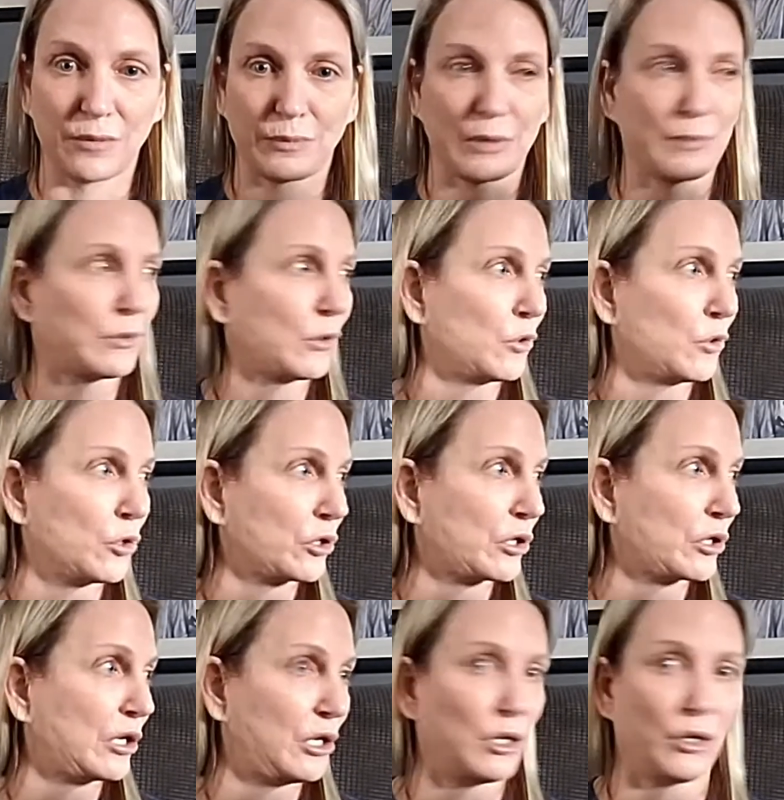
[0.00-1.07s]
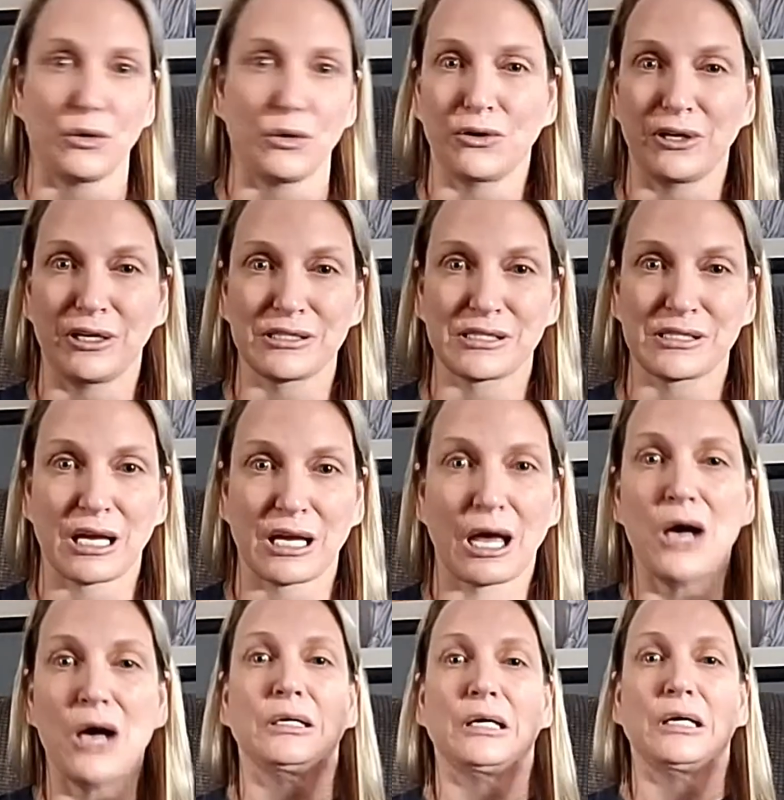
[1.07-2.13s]
people are looking at you, and it's like,
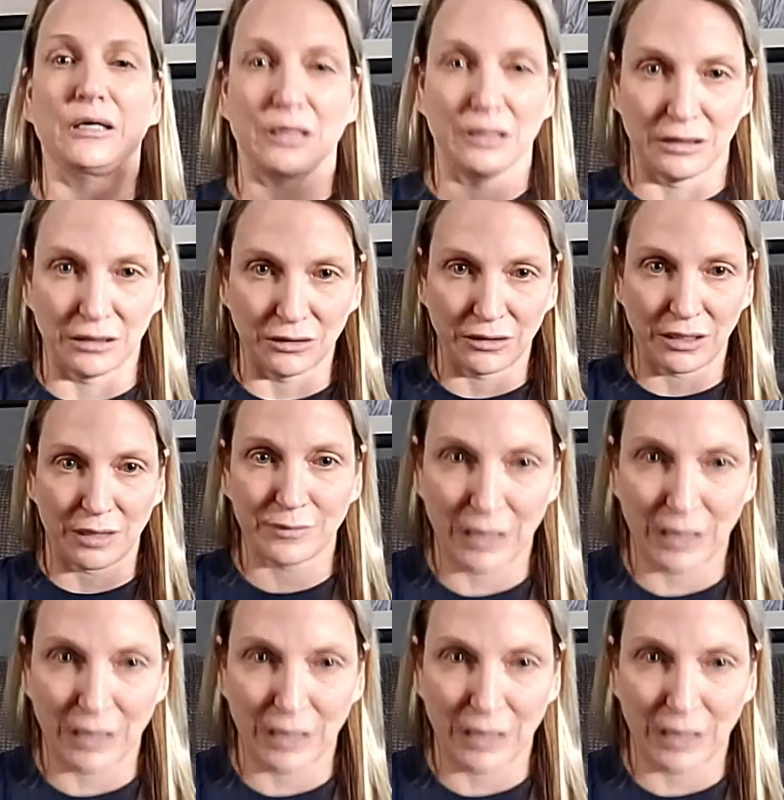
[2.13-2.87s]
oh, I'm not at